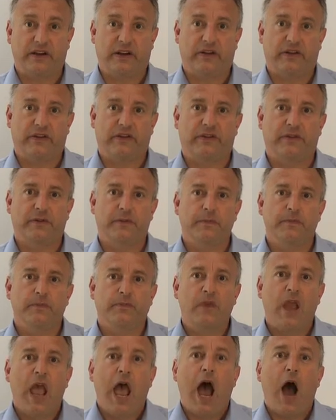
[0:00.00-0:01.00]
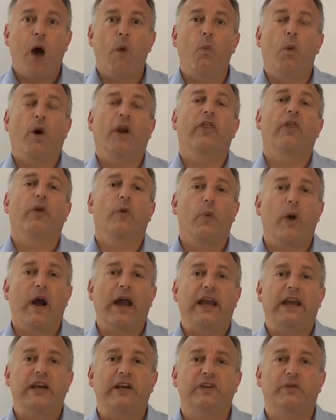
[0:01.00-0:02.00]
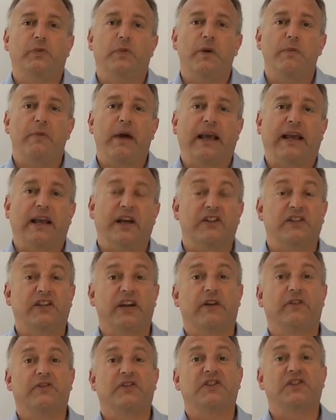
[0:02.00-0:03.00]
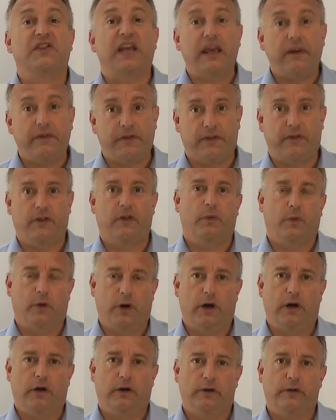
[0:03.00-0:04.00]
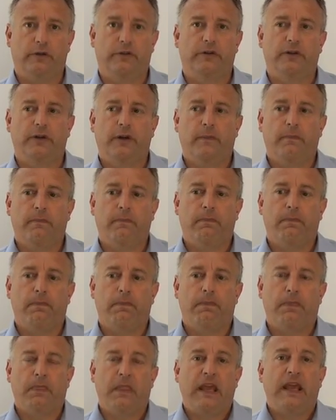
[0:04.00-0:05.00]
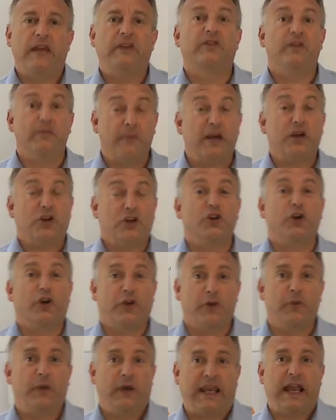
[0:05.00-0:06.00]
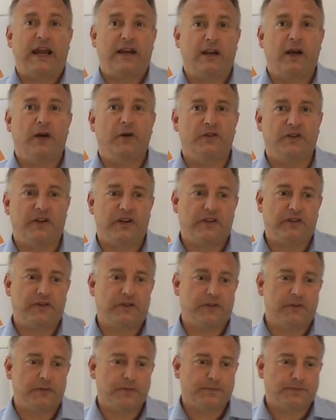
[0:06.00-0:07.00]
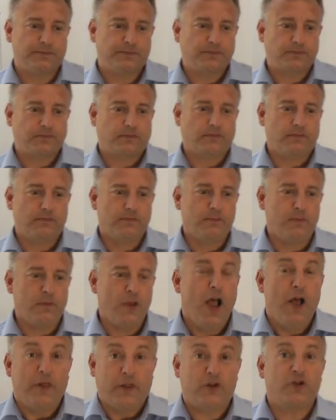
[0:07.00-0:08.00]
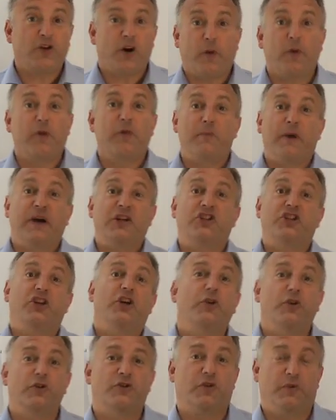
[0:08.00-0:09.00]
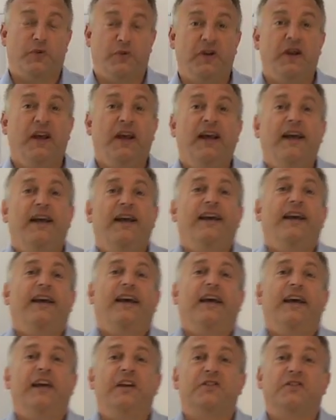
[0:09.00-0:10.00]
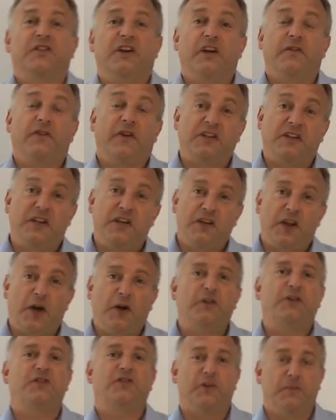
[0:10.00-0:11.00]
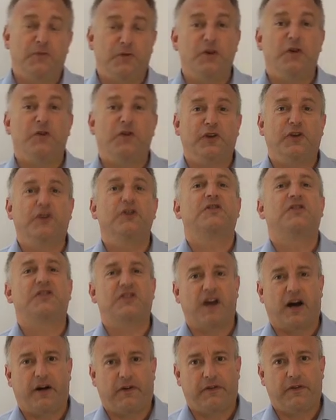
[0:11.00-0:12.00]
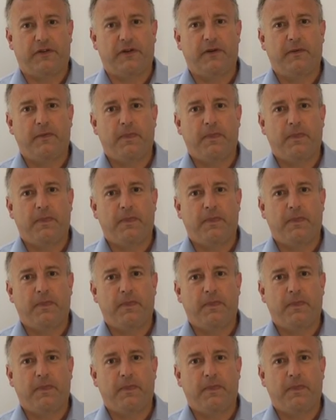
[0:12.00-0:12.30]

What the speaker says: us. And one of the ways we make ourselves safe in the world is to make sure that we get noticed. The trouble with my children is that if I didn't notice them doing the good stuff,